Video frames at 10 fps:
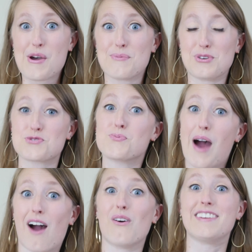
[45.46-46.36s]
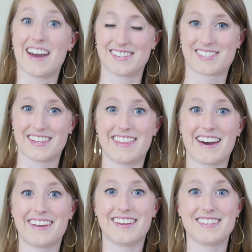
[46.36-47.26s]
Which, wow, yes,
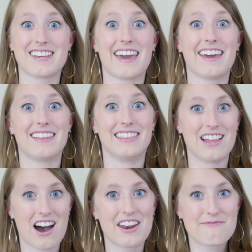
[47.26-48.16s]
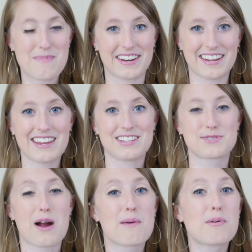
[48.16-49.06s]
that is a lot of money.
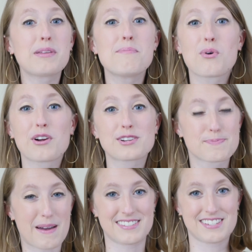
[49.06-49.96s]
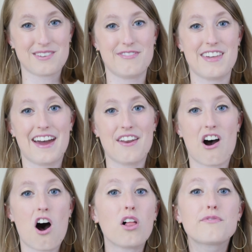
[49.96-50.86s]
It's probably more expensive than
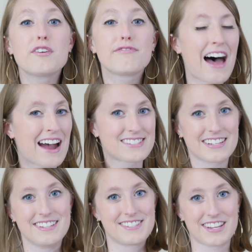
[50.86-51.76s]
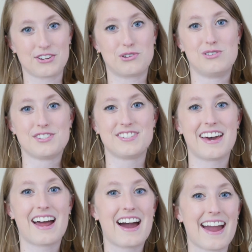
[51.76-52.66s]
all of the flats and sandals
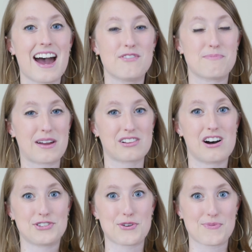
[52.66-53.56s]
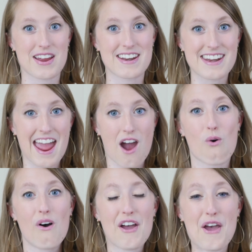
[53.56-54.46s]
that I have in my closet right now.